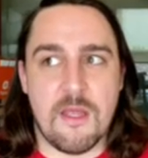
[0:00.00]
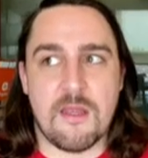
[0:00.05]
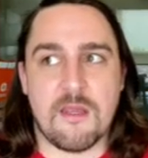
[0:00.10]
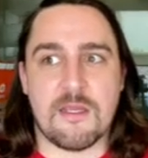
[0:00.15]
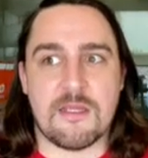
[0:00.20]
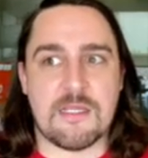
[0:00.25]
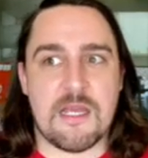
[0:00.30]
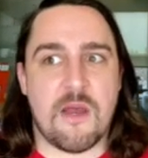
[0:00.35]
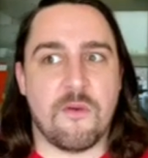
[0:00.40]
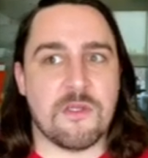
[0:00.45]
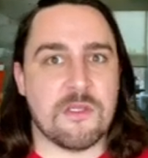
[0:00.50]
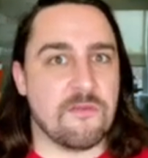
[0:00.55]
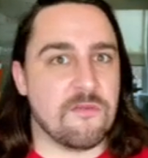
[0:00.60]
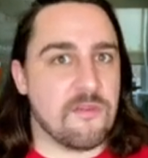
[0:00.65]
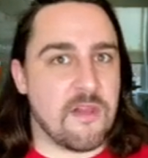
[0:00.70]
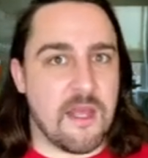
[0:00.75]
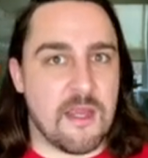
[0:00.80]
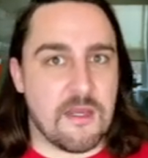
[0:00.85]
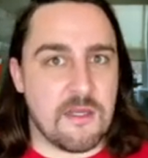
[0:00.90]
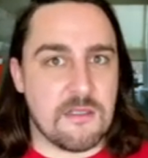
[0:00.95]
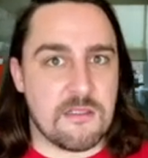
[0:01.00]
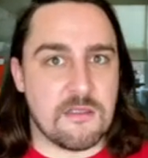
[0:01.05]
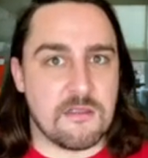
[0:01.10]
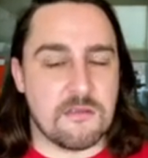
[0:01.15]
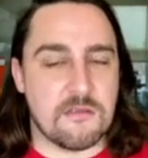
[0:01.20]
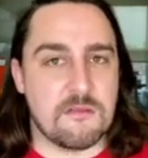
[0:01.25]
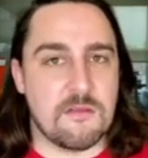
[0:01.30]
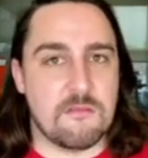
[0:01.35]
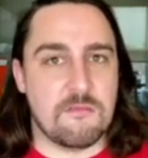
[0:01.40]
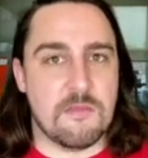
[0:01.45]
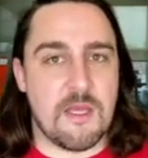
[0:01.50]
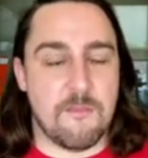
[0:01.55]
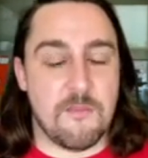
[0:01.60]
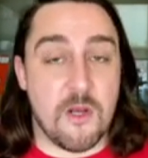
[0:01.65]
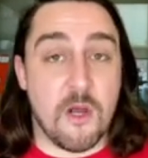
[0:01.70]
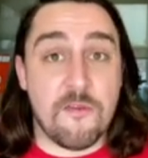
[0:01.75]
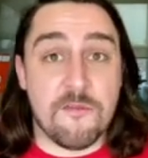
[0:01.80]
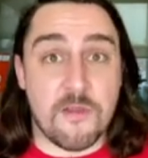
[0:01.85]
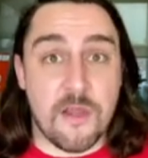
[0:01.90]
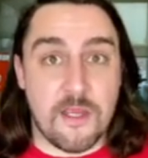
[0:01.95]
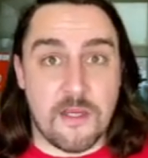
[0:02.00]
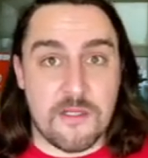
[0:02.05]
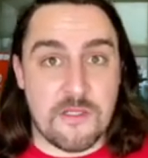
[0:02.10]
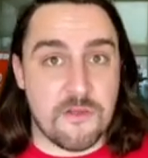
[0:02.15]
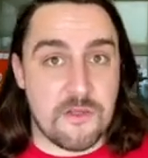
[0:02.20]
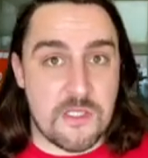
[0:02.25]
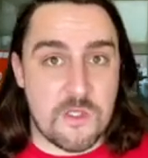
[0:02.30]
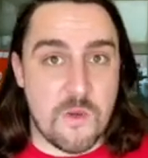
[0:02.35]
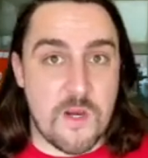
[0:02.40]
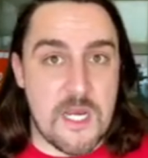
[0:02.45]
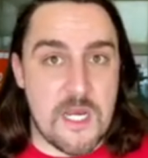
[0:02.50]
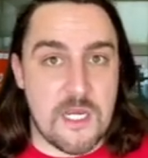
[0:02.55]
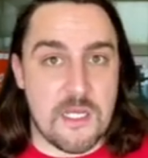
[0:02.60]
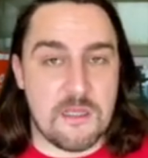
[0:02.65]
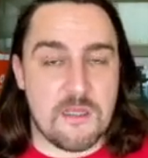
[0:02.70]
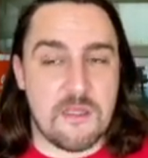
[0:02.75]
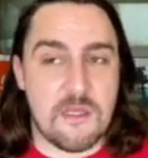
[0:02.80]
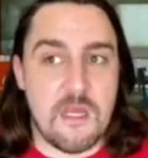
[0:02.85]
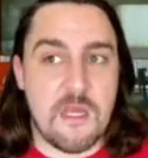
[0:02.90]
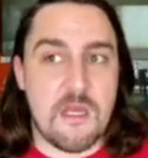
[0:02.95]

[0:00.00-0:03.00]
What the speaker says: because I'm not flying until the 20th.